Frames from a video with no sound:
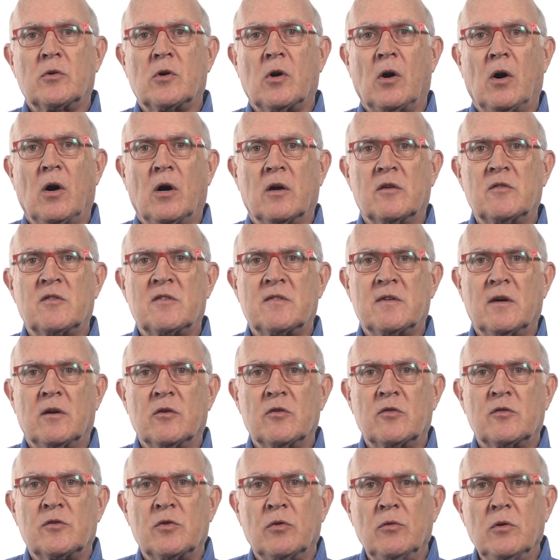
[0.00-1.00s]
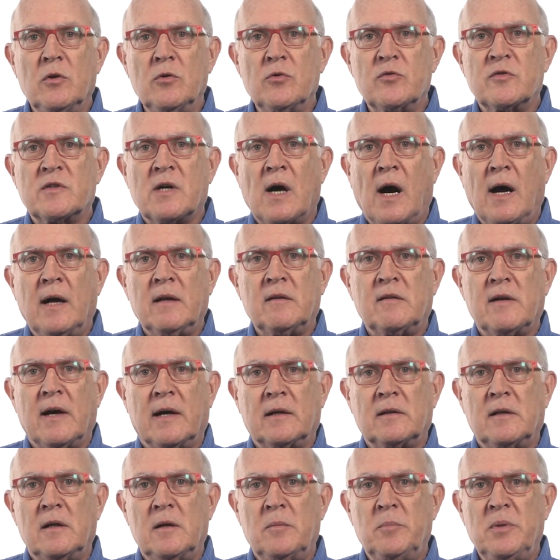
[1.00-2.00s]
cause cells to lose
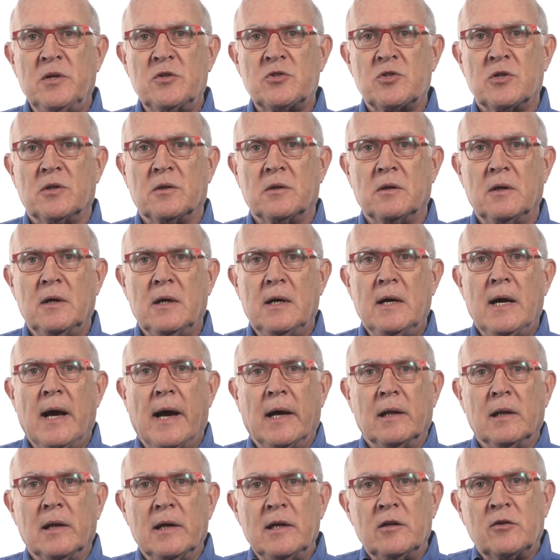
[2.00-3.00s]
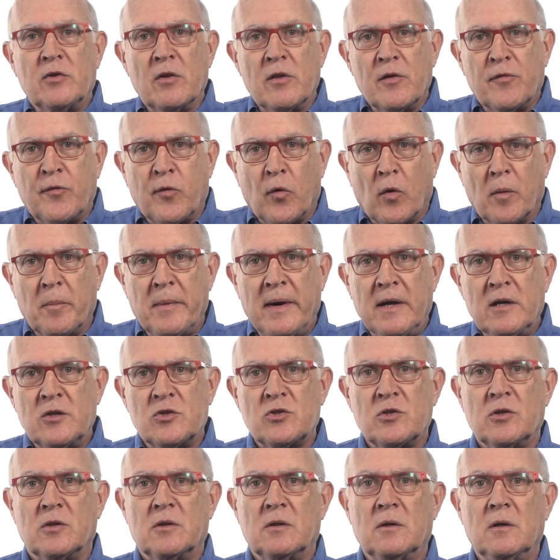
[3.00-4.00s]
contact inhibition and lead to the
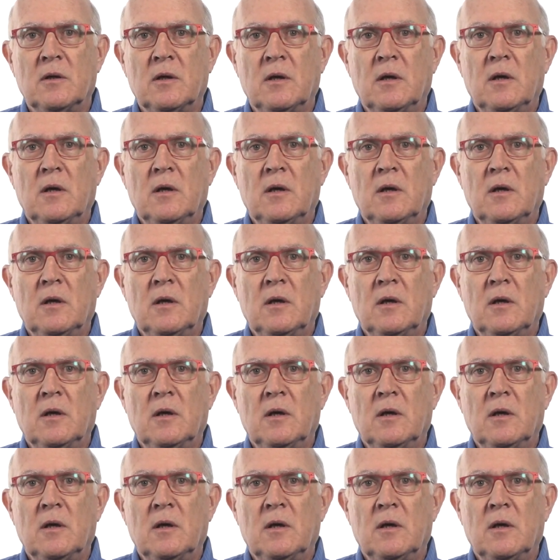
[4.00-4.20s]
formation